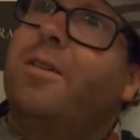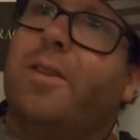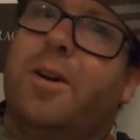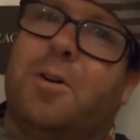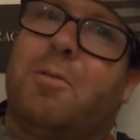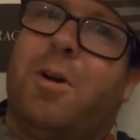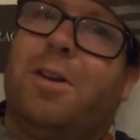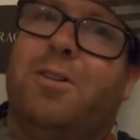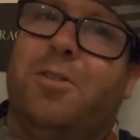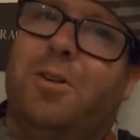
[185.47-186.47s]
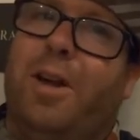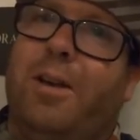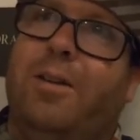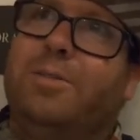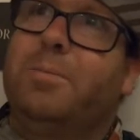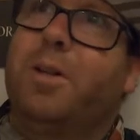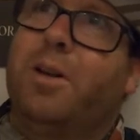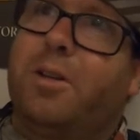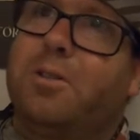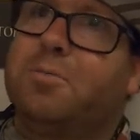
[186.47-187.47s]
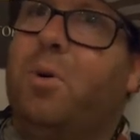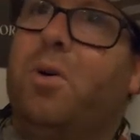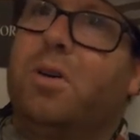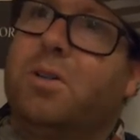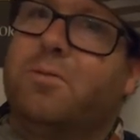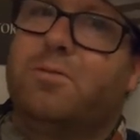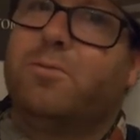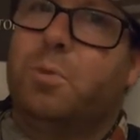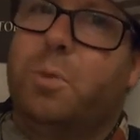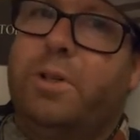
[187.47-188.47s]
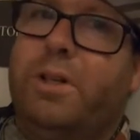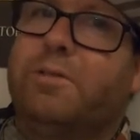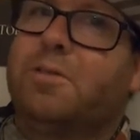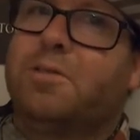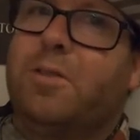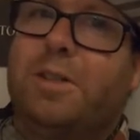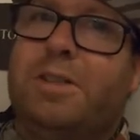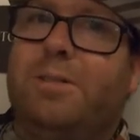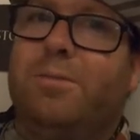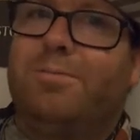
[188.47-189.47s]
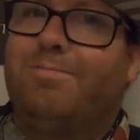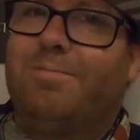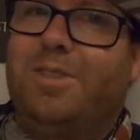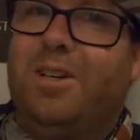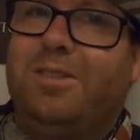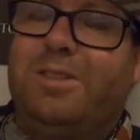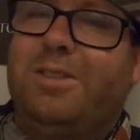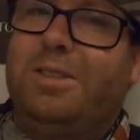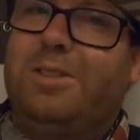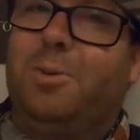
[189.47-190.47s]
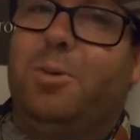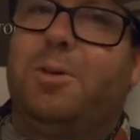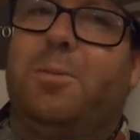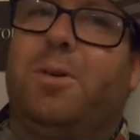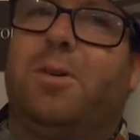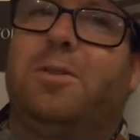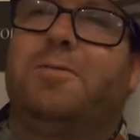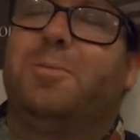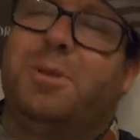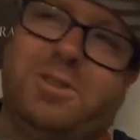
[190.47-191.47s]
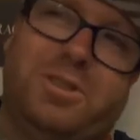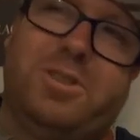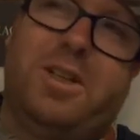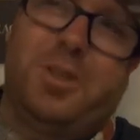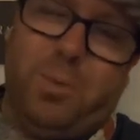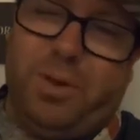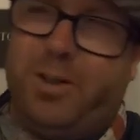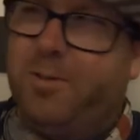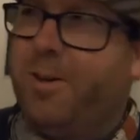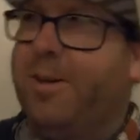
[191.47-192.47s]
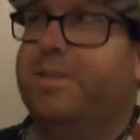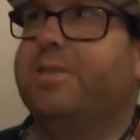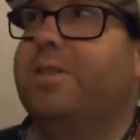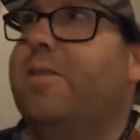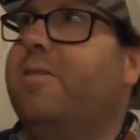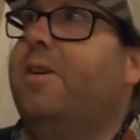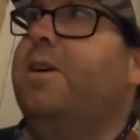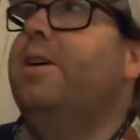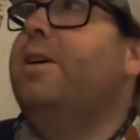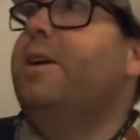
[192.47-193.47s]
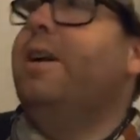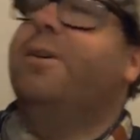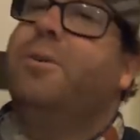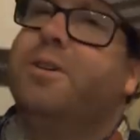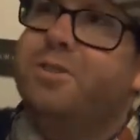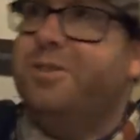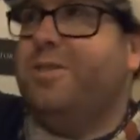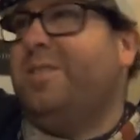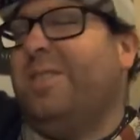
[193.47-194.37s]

their right to look at us and be like, there's part of whatever fucking constellation we're a part of, but it's just kind of weird, right? So, anyways,